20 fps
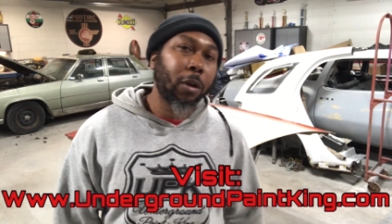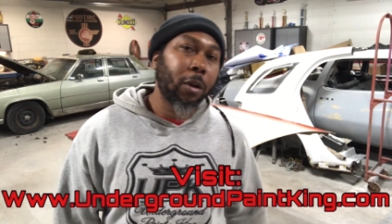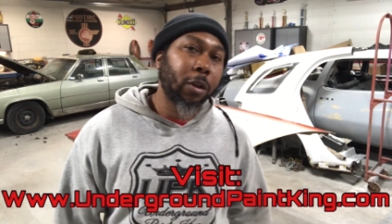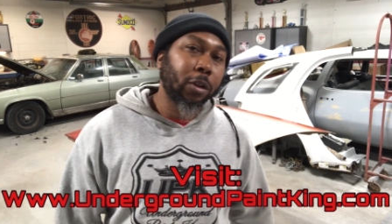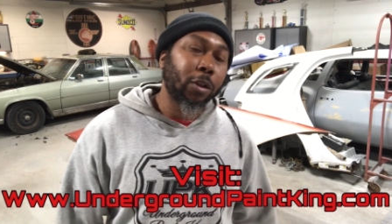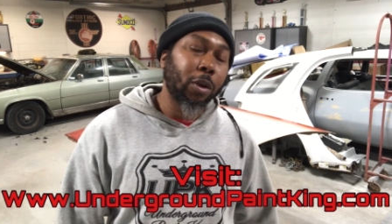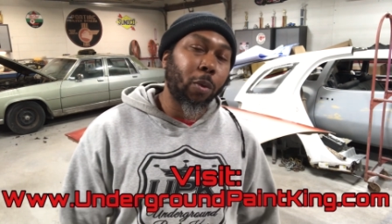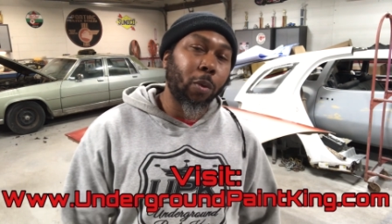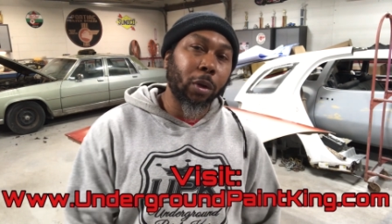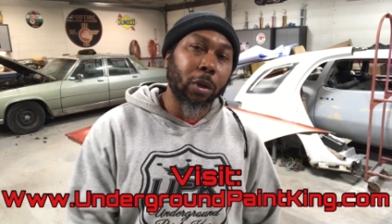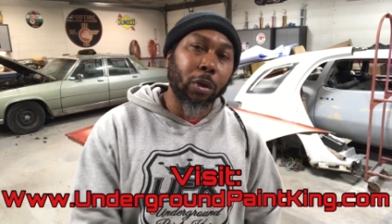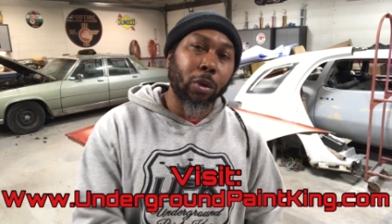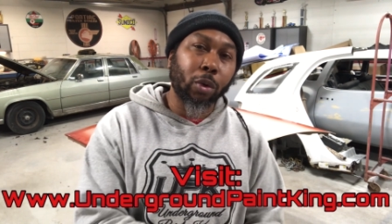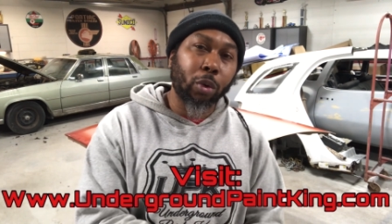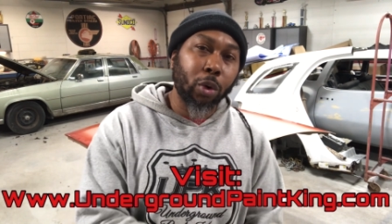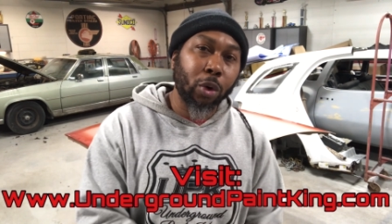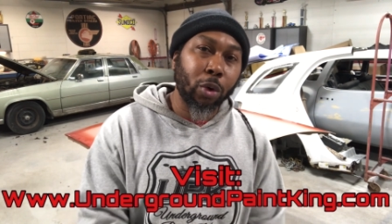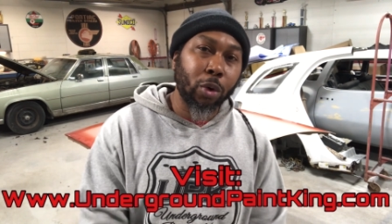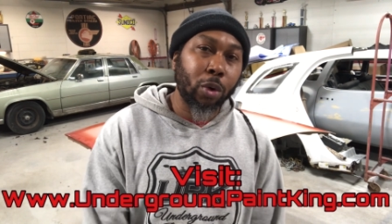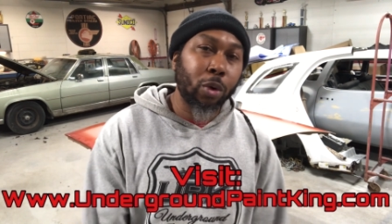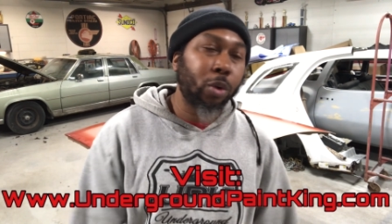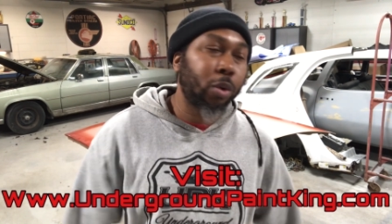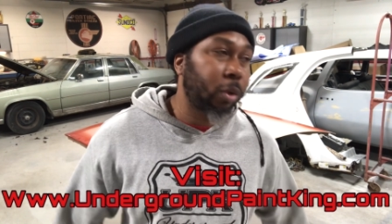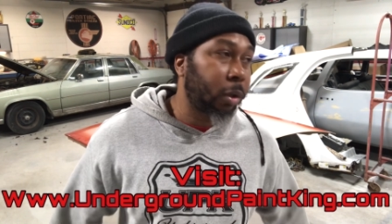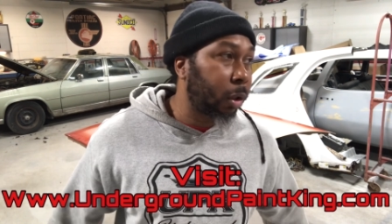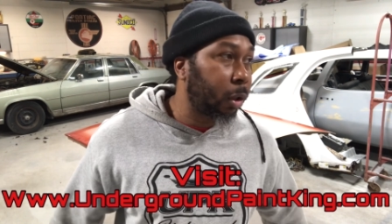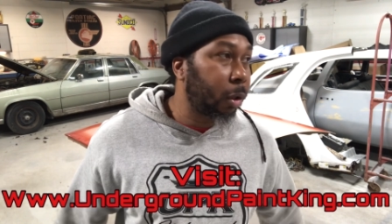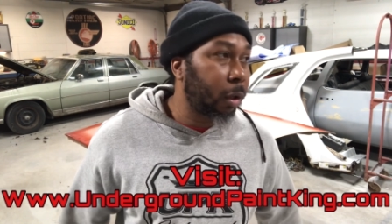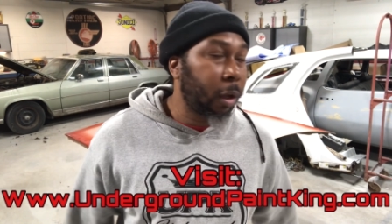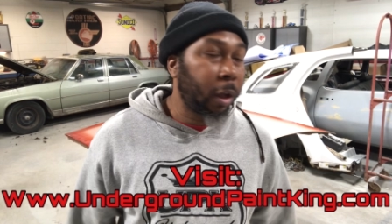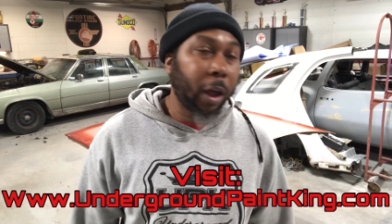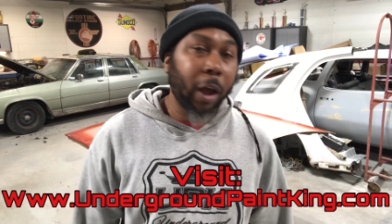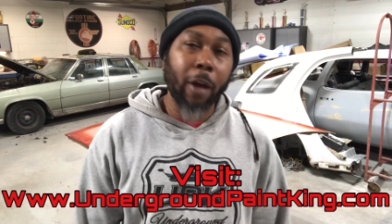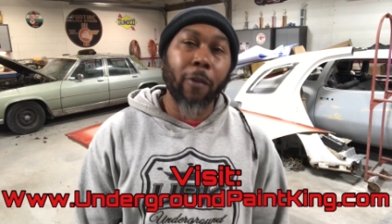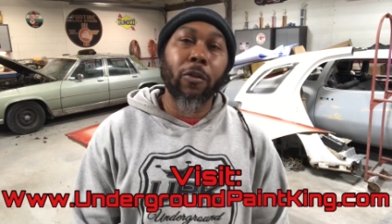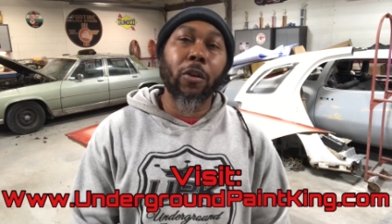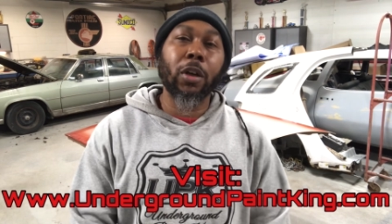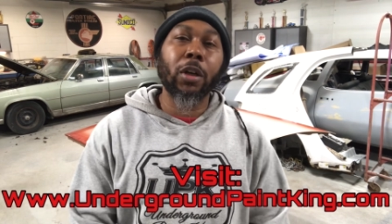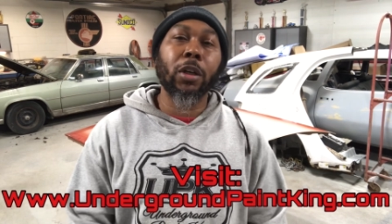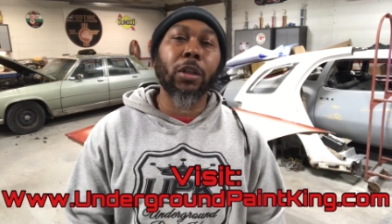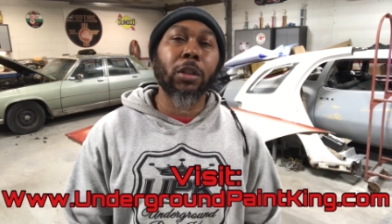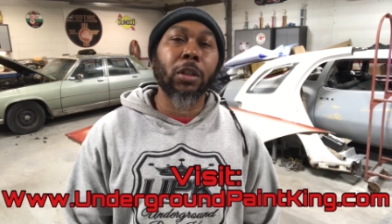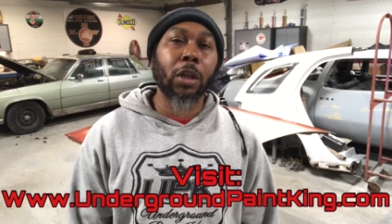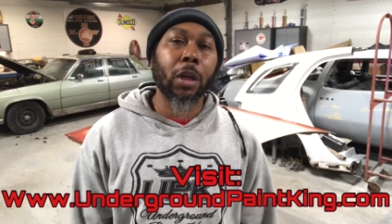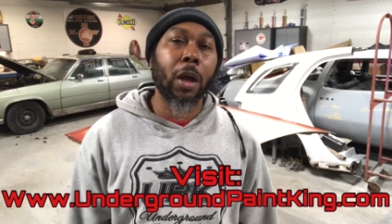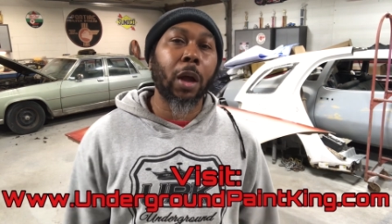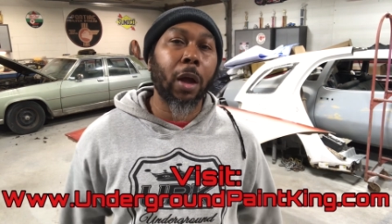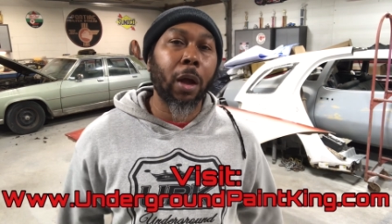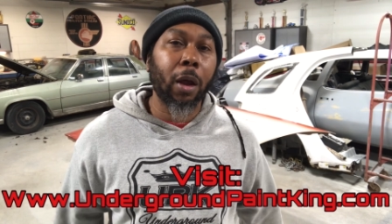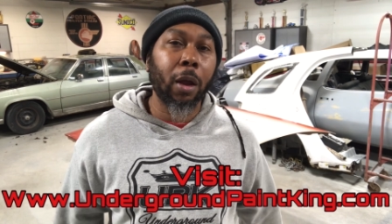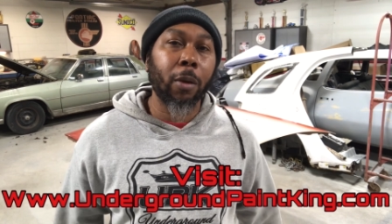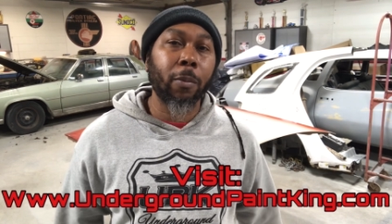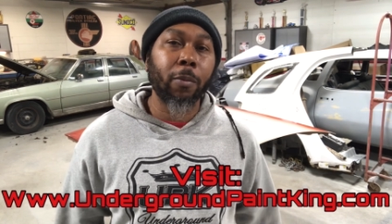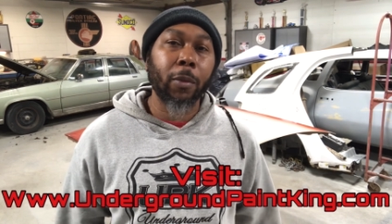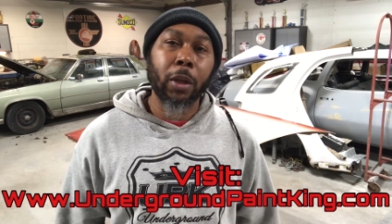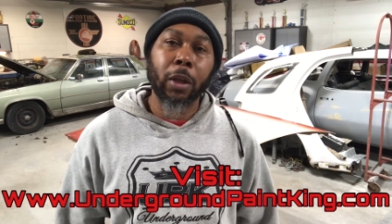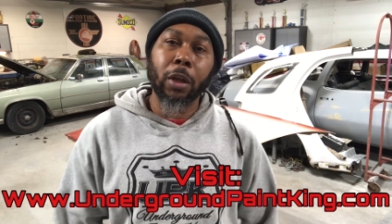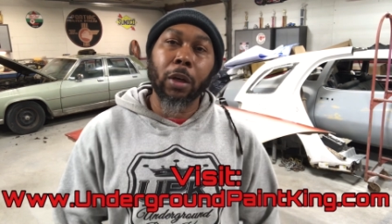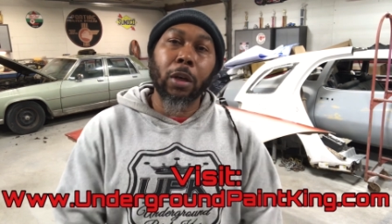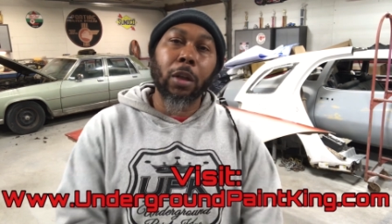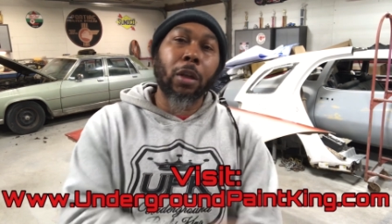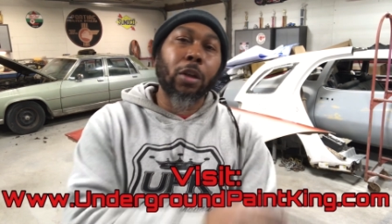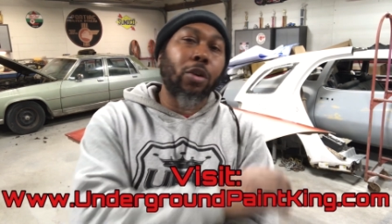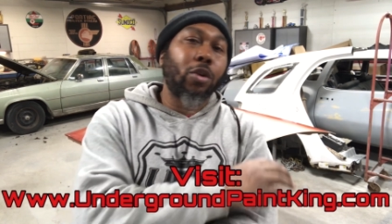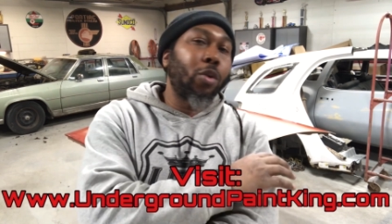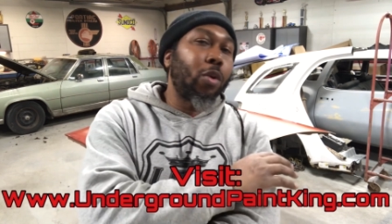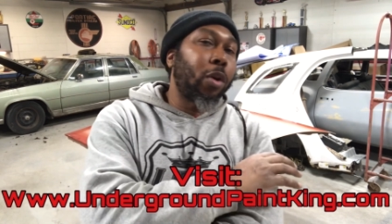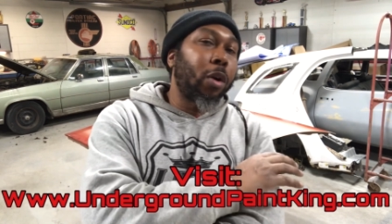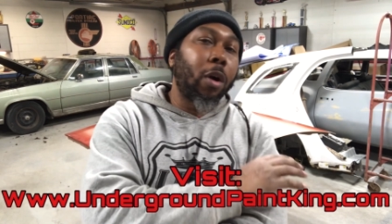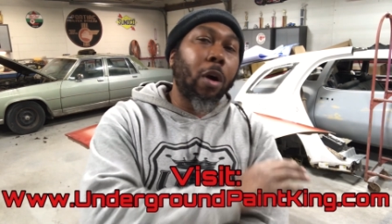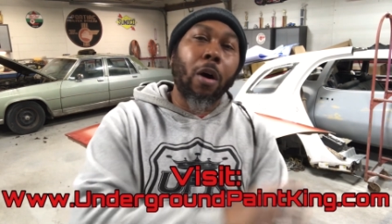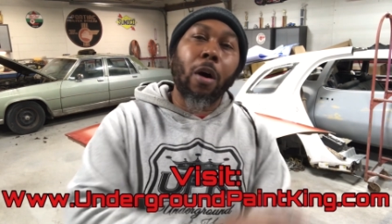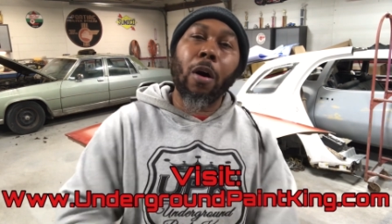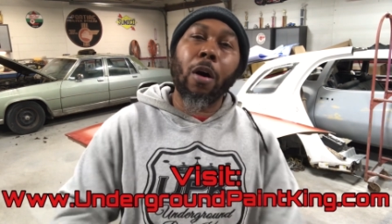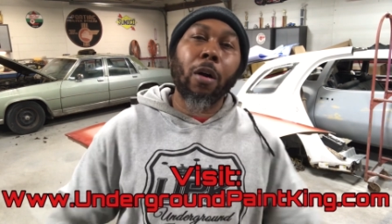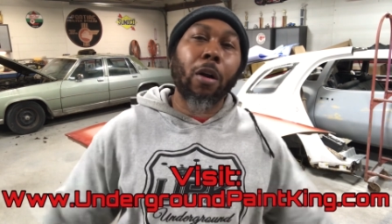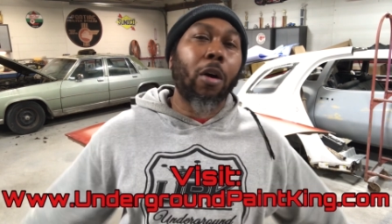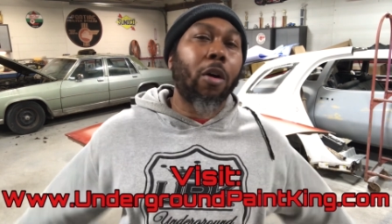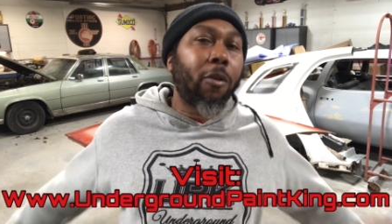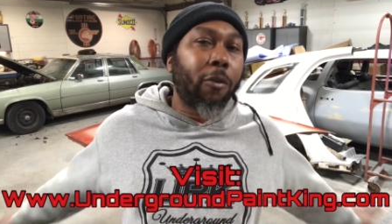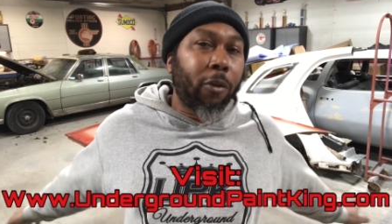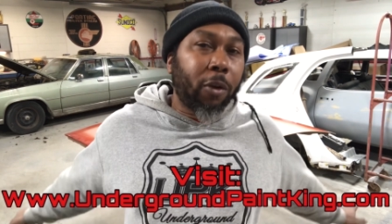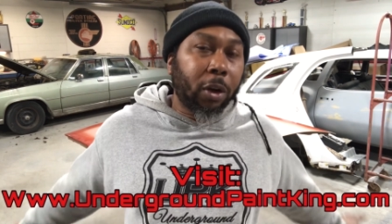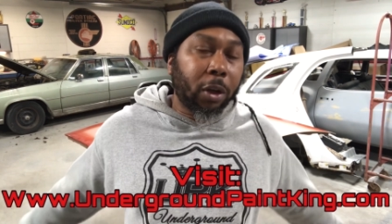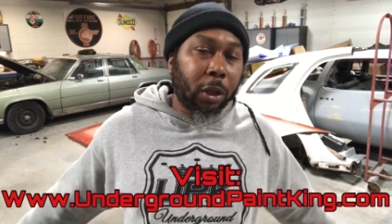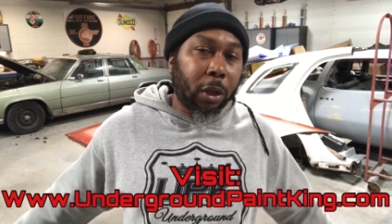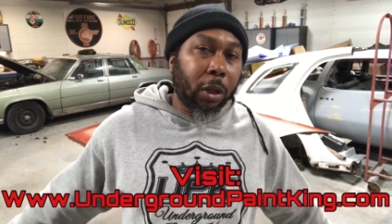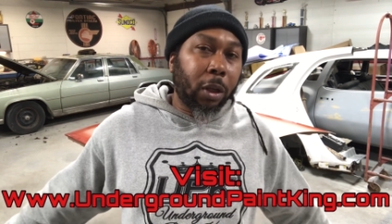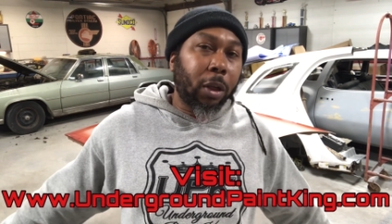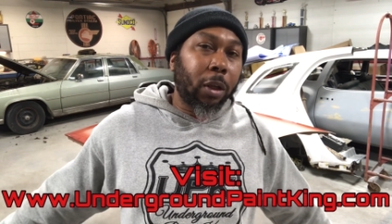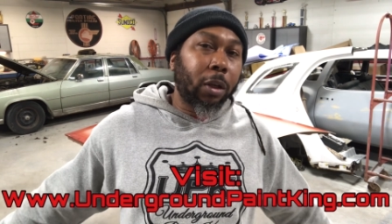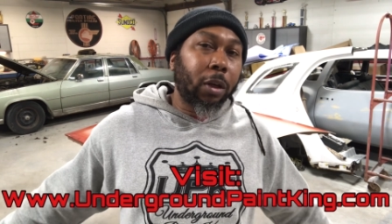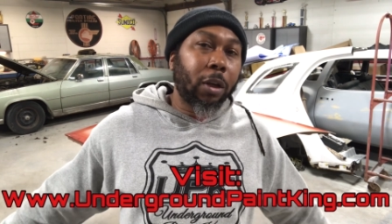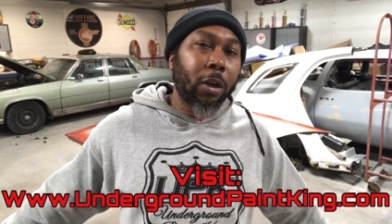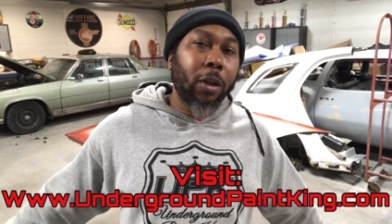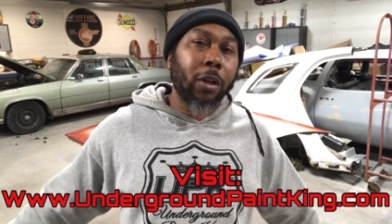so we can cruise, have a good time, and then do it all over again.